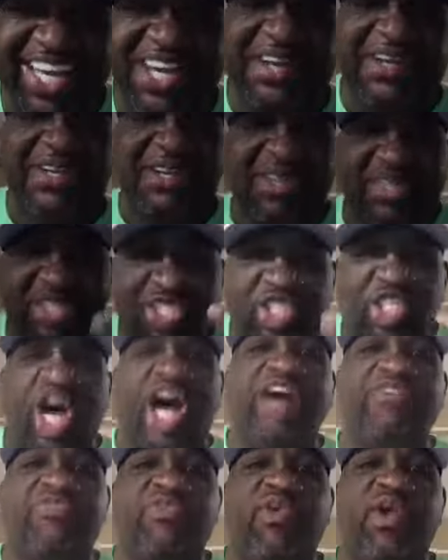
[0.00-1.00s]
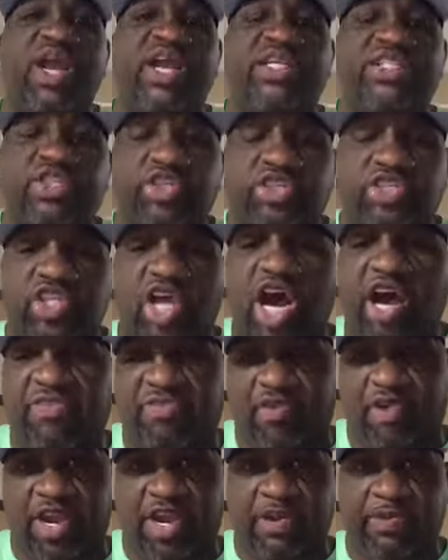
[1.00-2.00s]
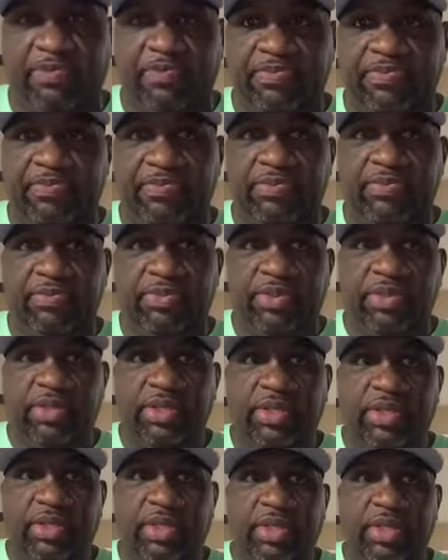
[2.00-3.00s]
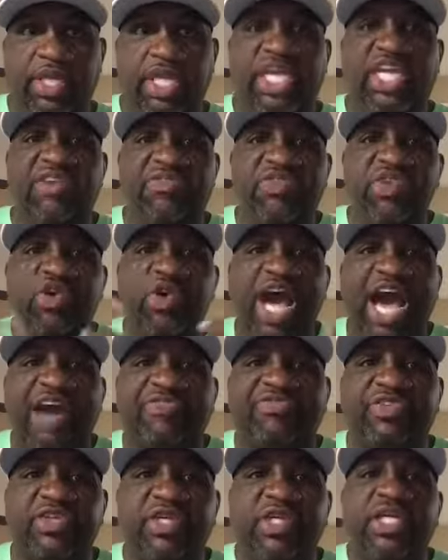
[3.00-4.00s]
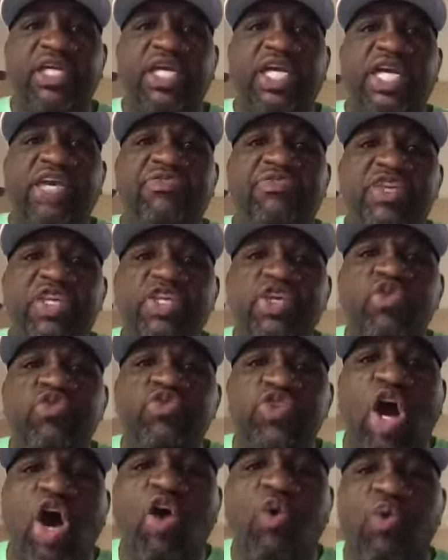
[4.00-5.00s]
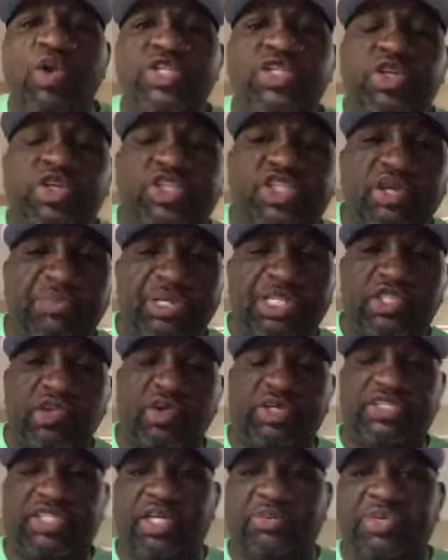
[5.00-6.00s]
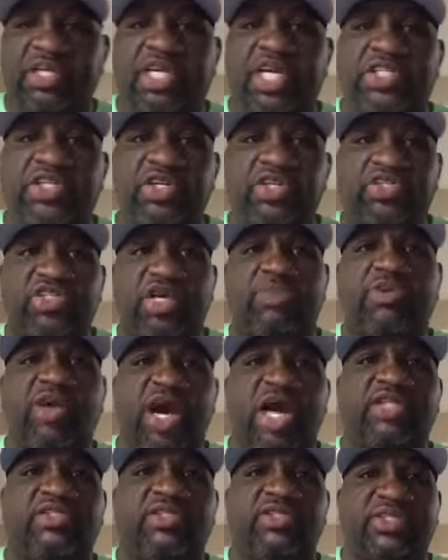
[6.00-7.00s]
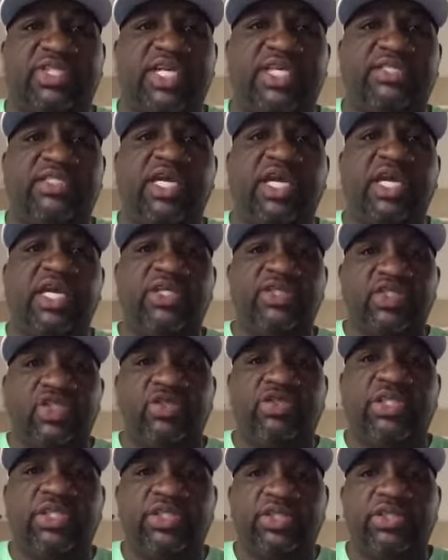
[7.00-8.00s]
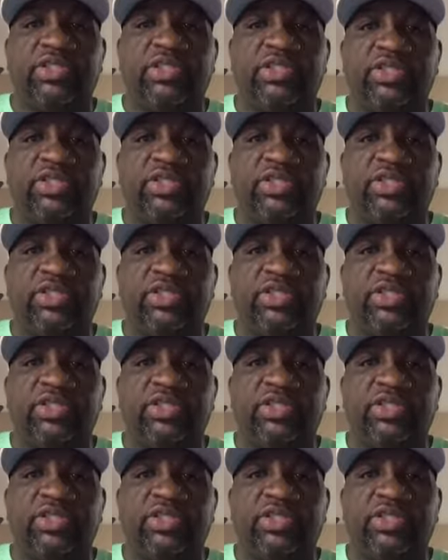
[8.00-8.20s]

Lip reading: Your software is your software. And if you know when you should be doing something, because your subconscious says, do it.